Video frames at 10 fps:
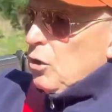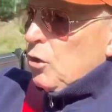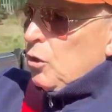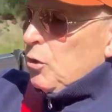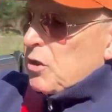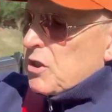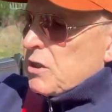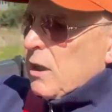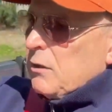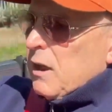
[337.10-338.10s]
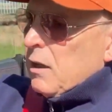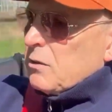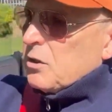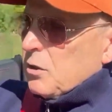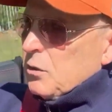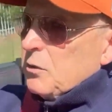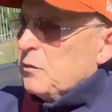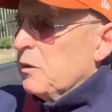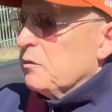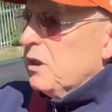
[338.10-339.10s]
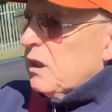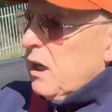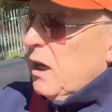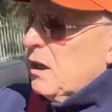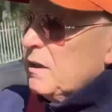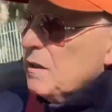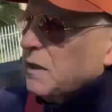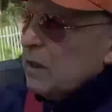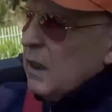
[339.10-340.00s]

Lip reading: you slow down to 50 k's